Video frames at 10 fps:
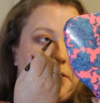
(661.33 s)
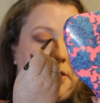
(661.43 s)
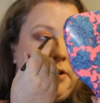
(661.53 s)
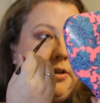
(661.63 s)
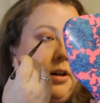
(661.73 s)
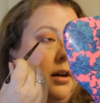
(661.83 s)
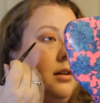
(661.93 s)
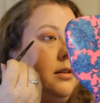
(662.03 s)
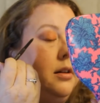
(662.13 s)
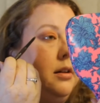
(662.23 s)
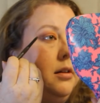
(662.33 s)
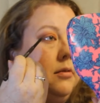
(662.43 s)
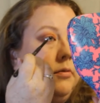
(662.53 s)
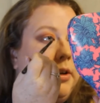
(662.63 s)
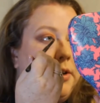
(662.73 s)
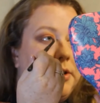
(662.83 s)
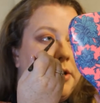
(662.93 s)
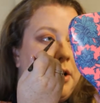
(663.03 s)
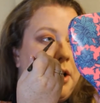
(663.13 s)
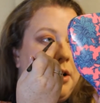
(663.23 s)
tear duct,
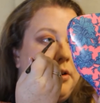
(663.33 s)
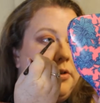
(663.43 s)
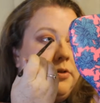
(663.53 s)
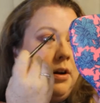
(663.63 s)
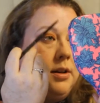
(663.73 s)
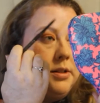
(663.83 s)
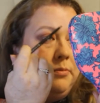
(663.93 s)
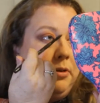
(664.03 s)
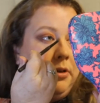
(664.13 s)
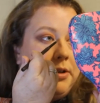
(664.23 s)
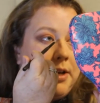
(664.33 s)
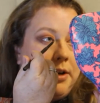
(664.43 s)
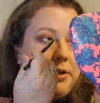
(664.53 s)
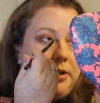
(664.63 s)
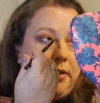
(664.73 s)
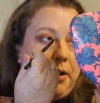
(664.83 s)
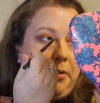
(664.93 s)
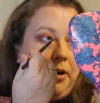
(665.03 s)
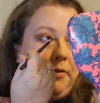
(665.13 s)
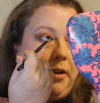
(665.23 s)
which draws some good attention to that
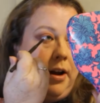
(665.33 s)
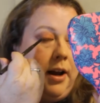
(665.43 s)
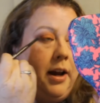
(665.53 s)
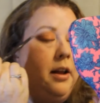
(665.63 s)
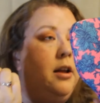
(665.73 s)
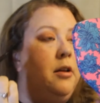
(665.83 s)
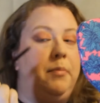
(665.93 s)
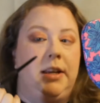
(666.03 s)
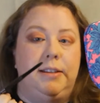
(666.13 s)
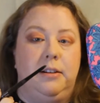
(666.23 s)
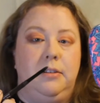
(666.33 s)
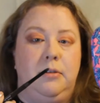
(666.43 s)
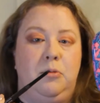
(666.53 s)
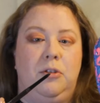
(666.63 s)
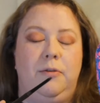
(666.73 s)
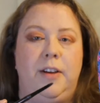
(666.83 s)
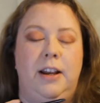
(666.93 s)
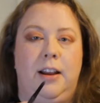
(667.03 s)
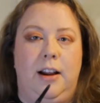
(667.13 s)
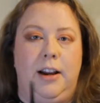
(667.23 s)
part of the eye, makes it a little more
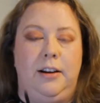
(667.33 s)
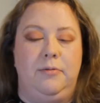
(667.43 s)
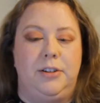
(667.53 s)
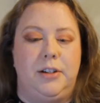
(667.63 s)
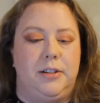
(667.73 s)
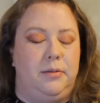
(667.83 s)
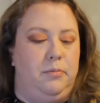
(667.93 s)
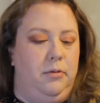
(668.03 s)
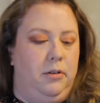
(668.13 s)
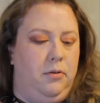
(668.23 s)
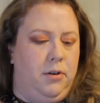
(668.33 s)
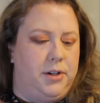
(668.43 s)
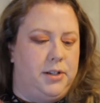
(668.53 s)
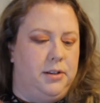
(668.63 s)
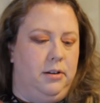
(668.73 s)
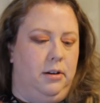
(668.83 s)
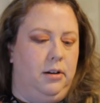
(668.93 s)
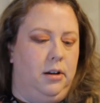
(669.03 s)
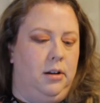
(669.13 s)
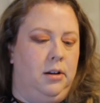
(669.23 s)
feline, which is a gorgeous look.